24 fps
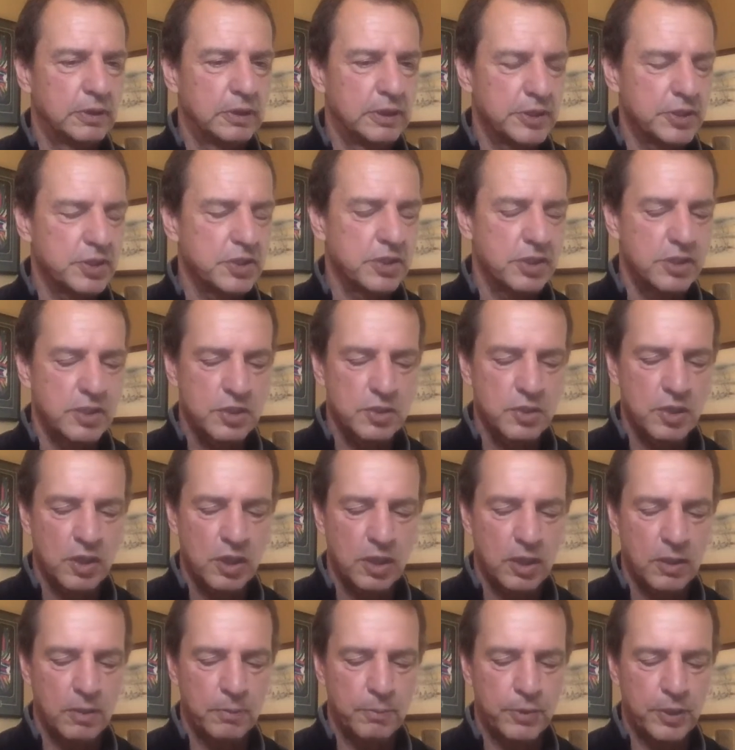listen to this
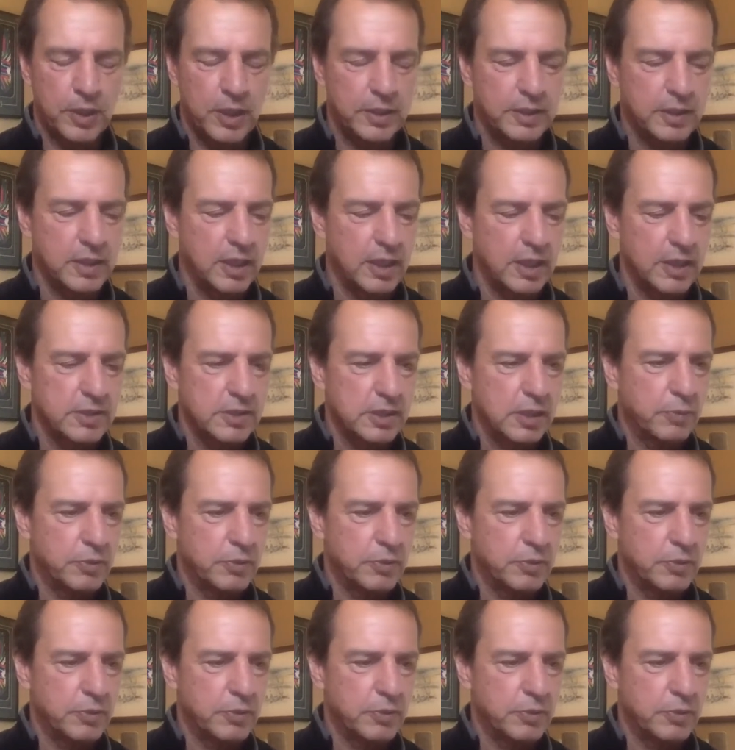podcast,